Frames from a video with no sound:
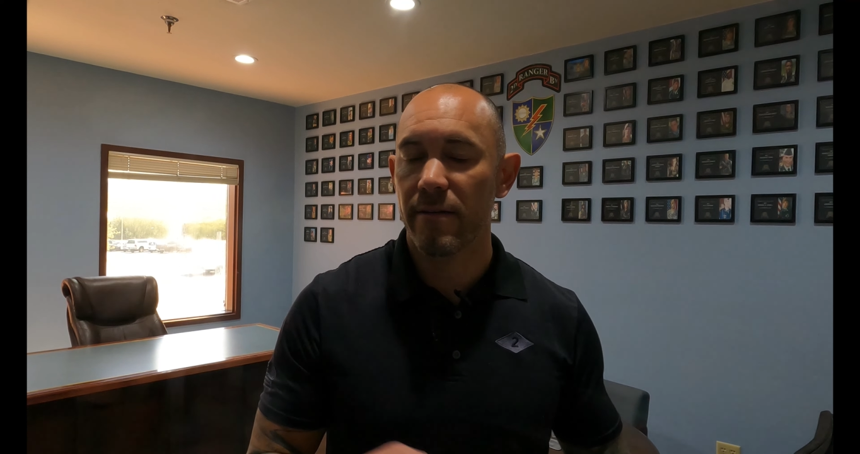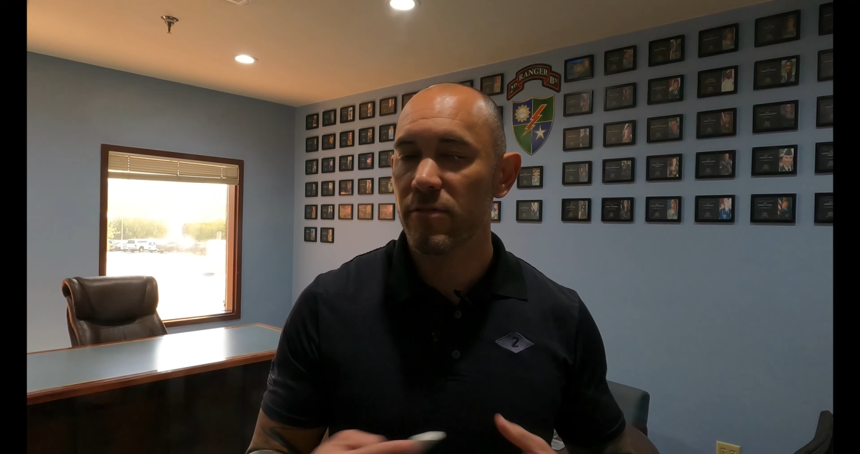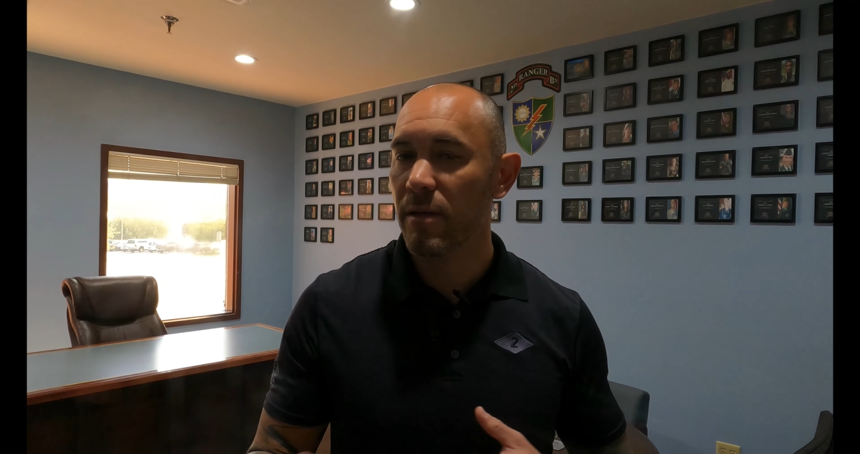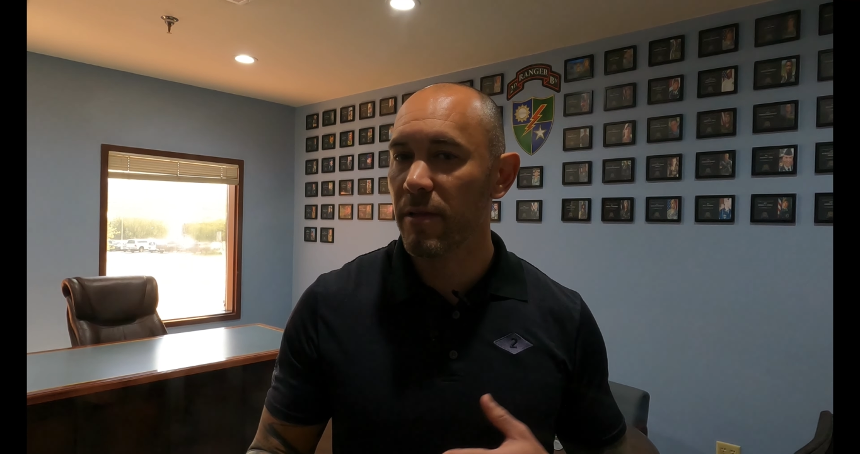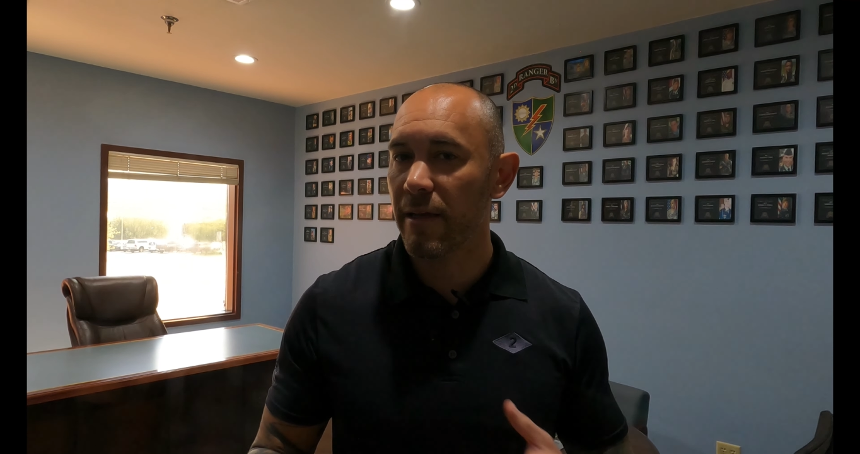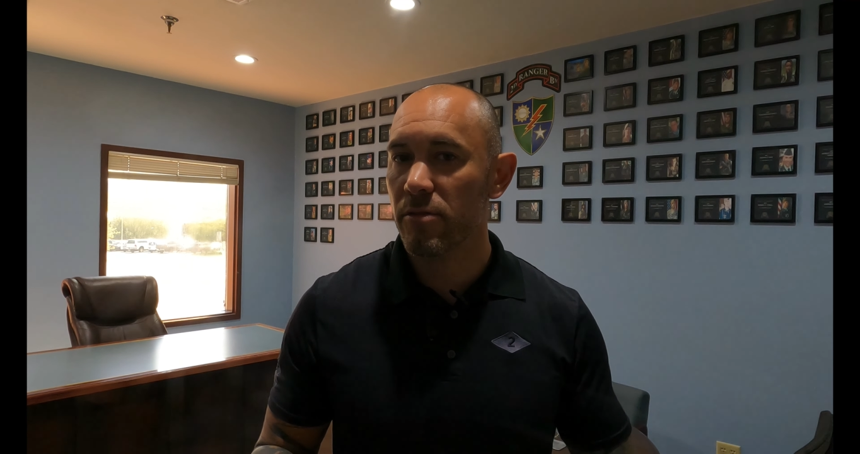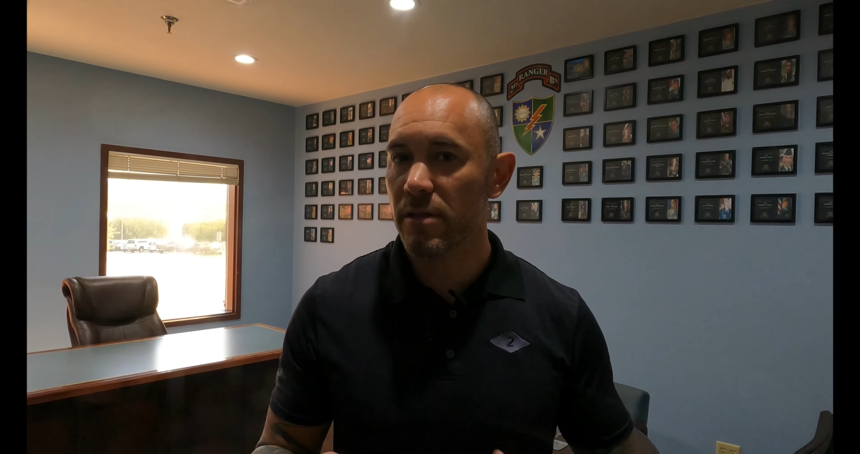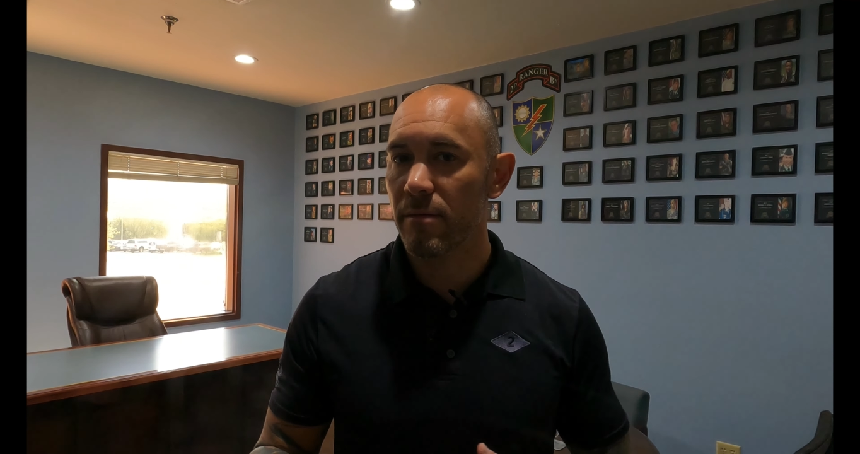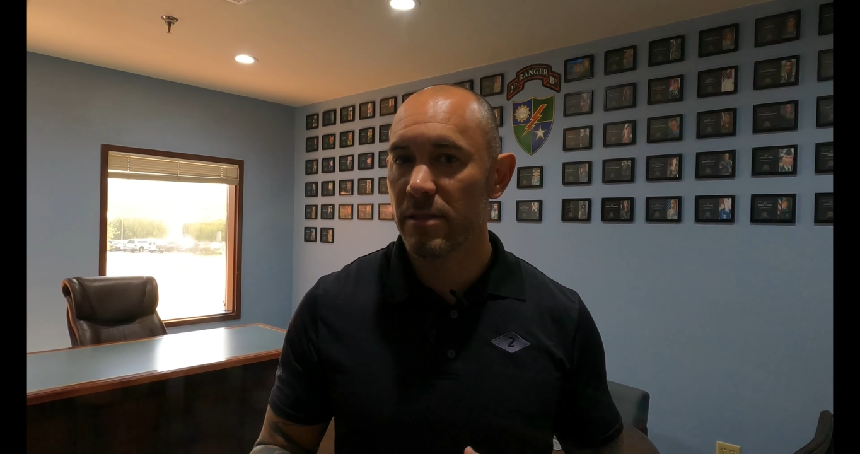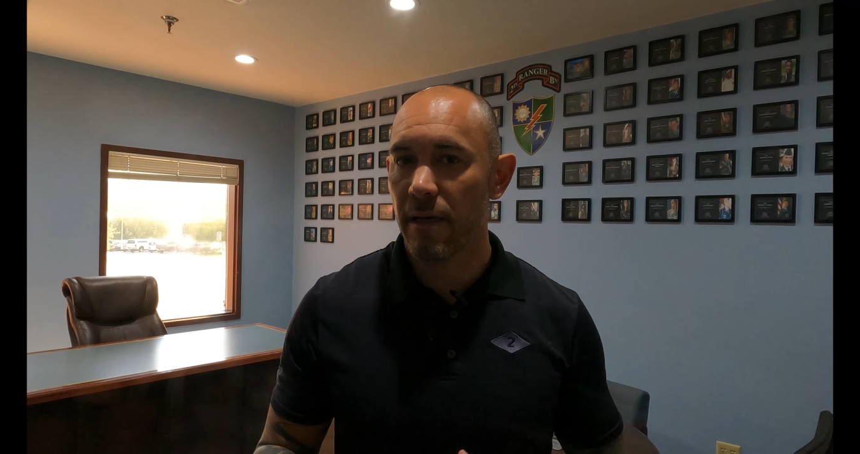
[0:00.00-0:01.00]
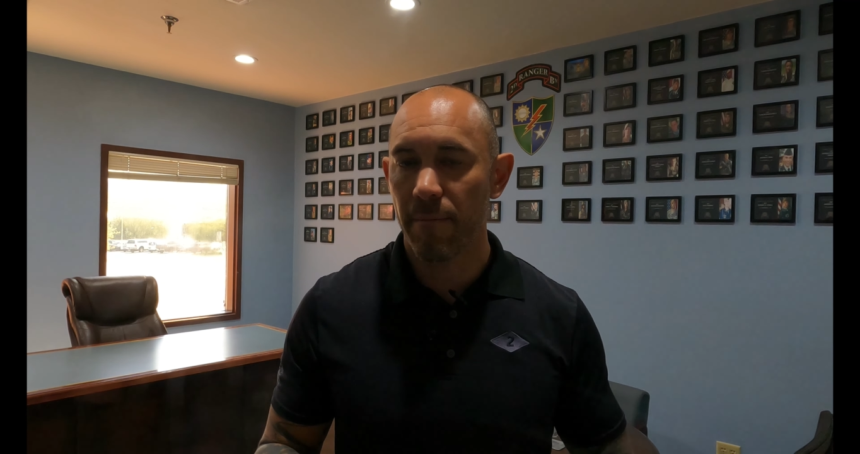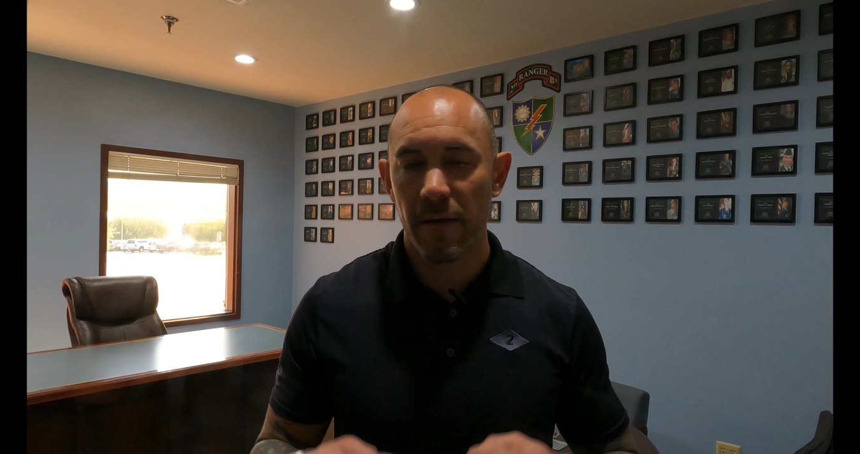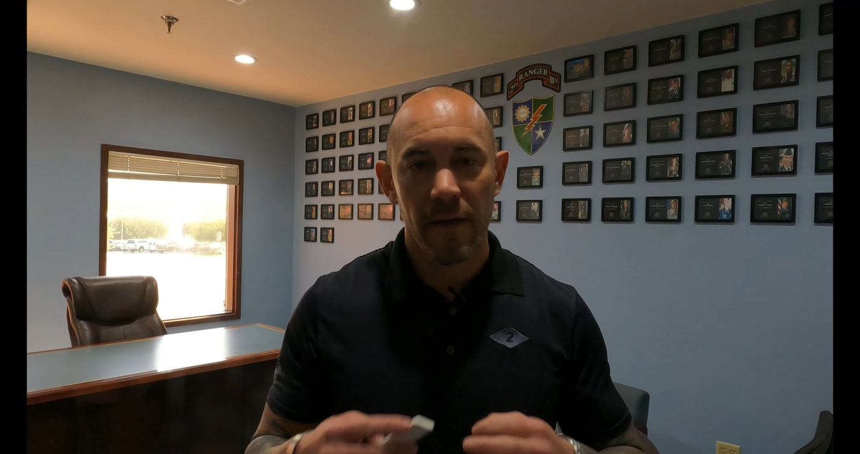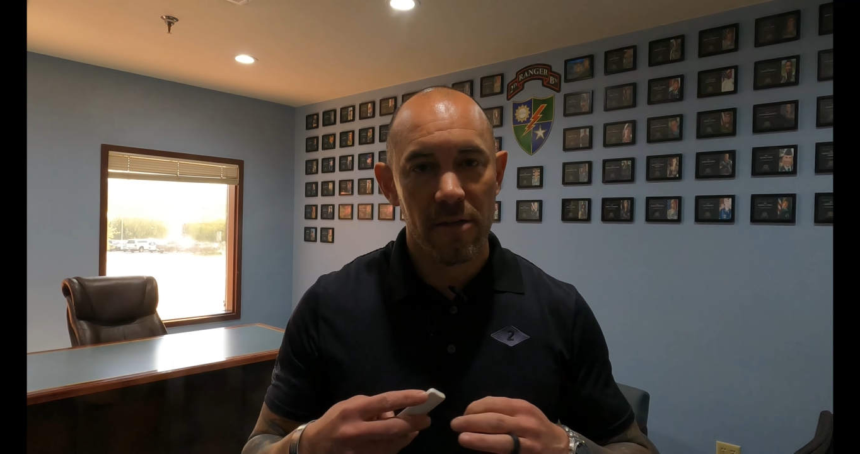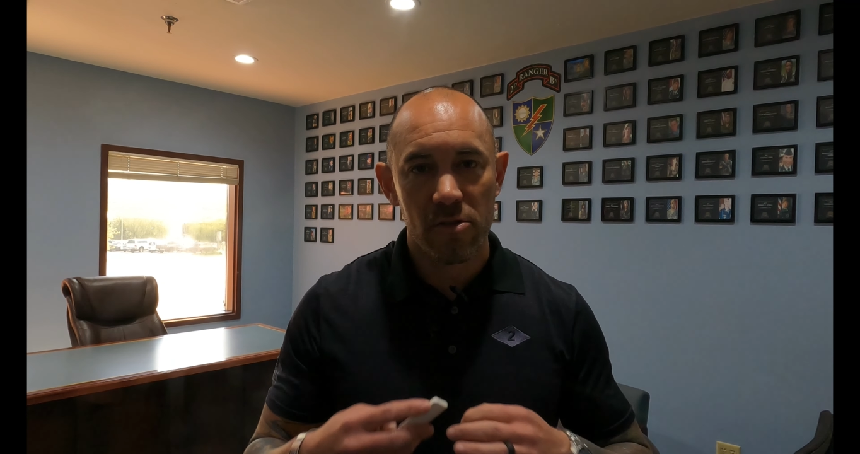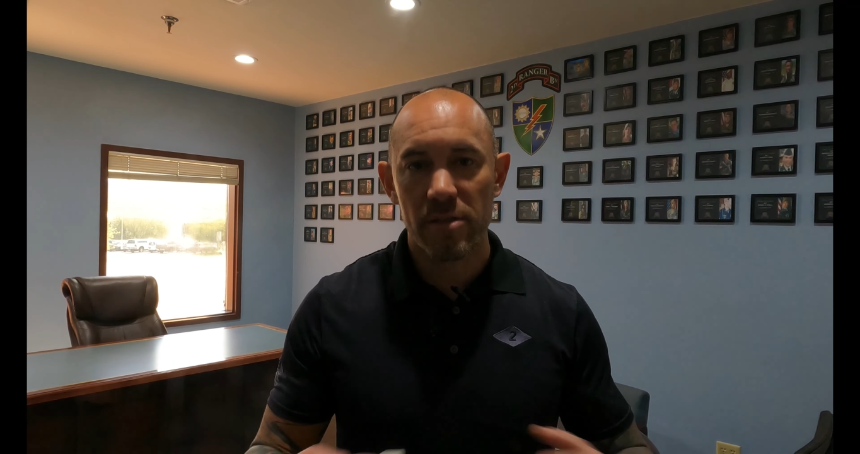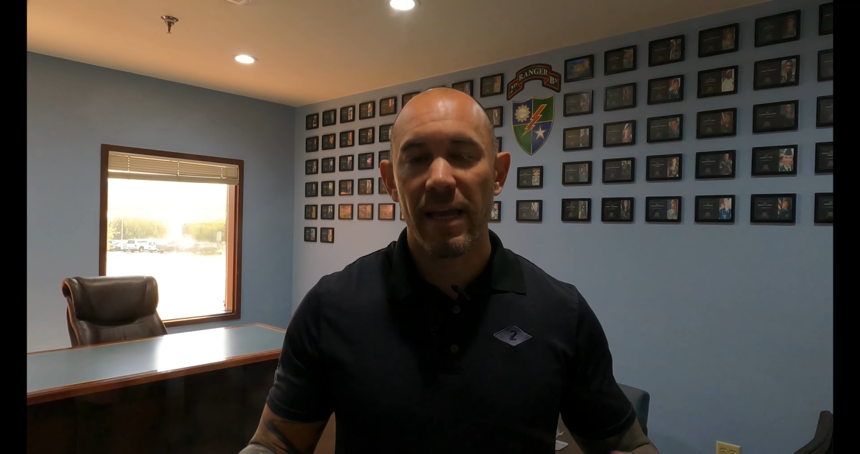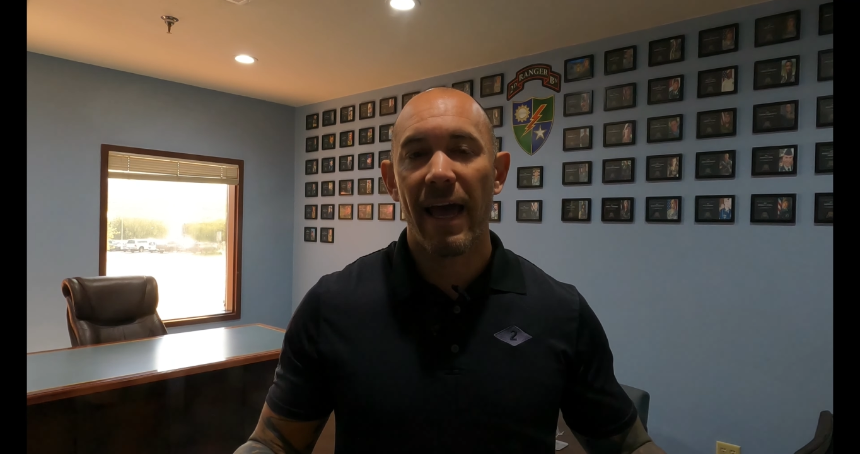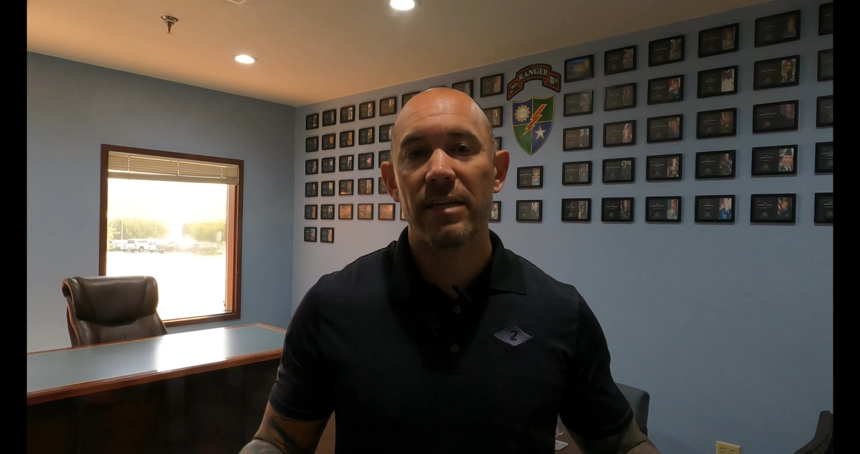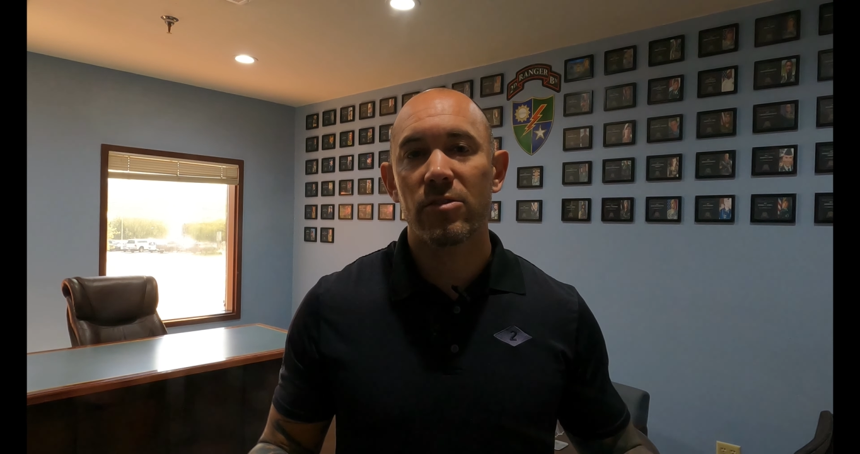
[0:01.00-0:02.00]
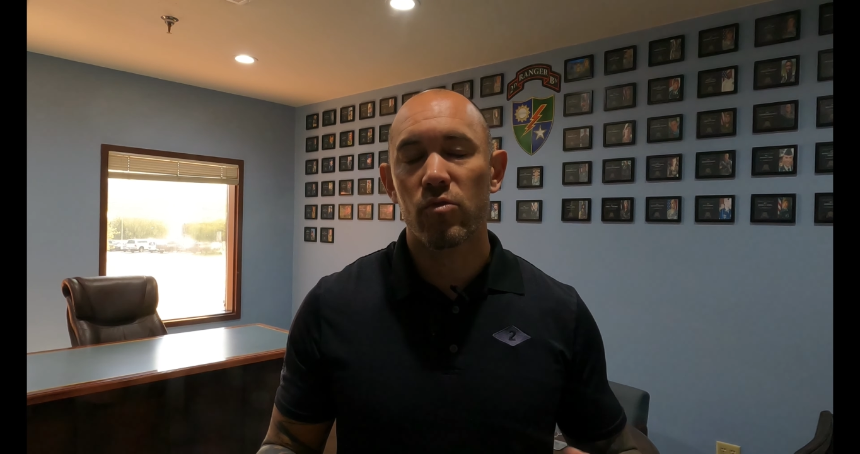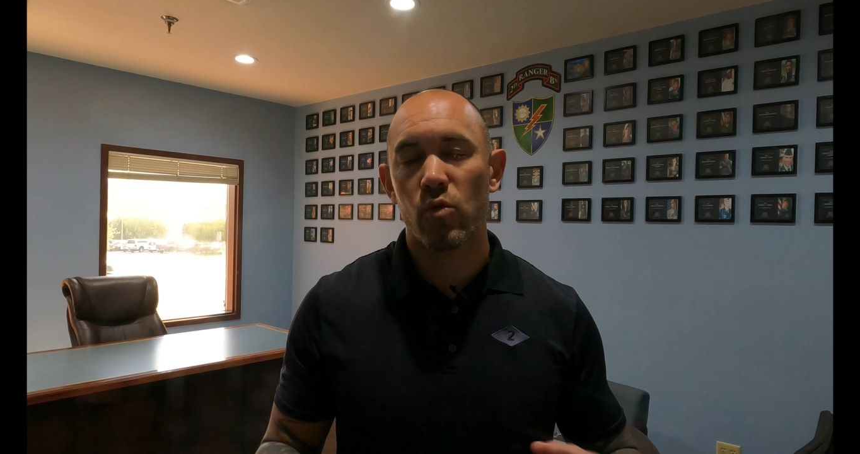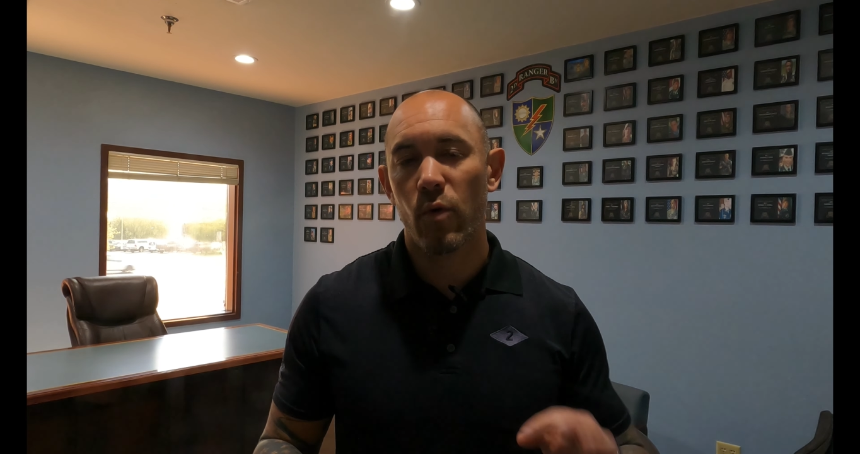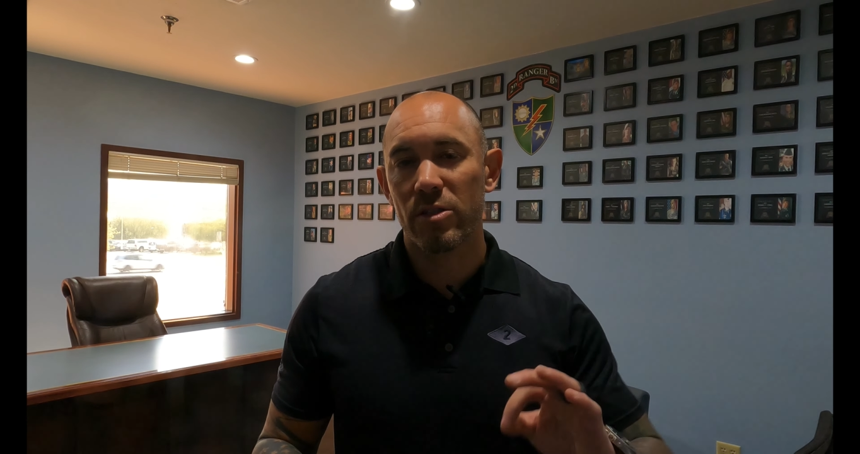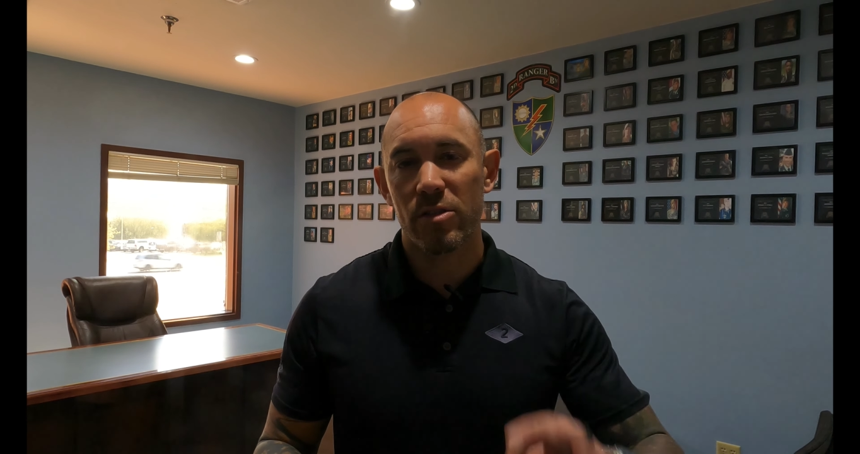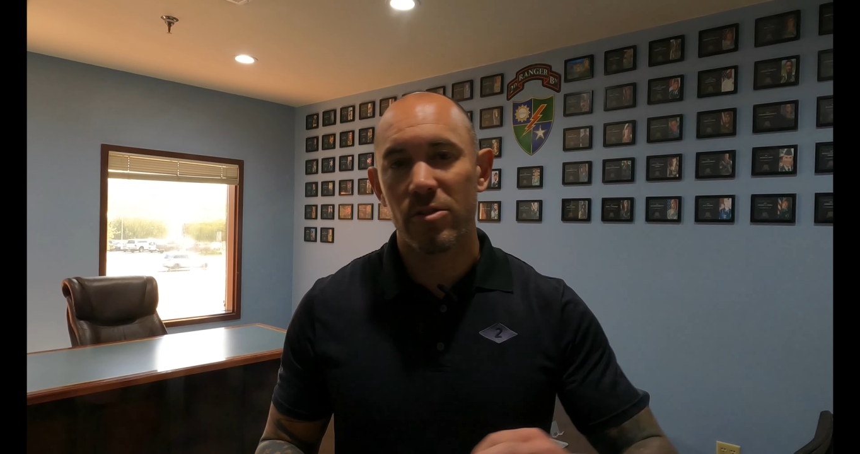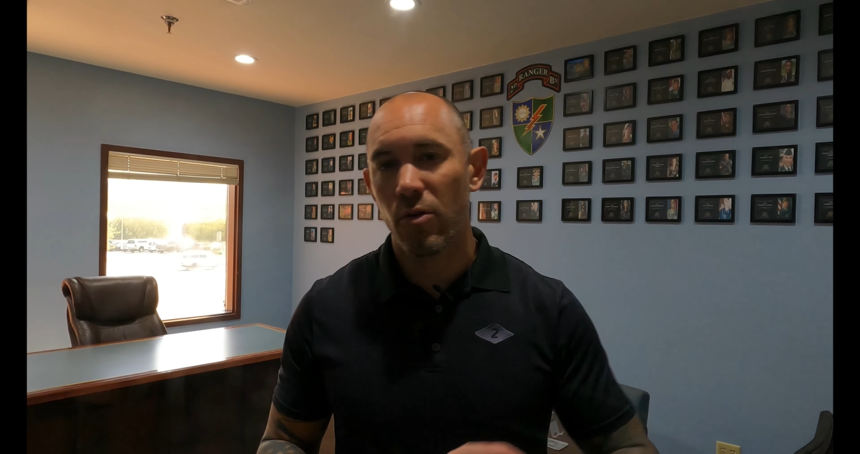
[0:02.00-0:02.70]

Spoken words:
And if something else comes up, just ask those questions.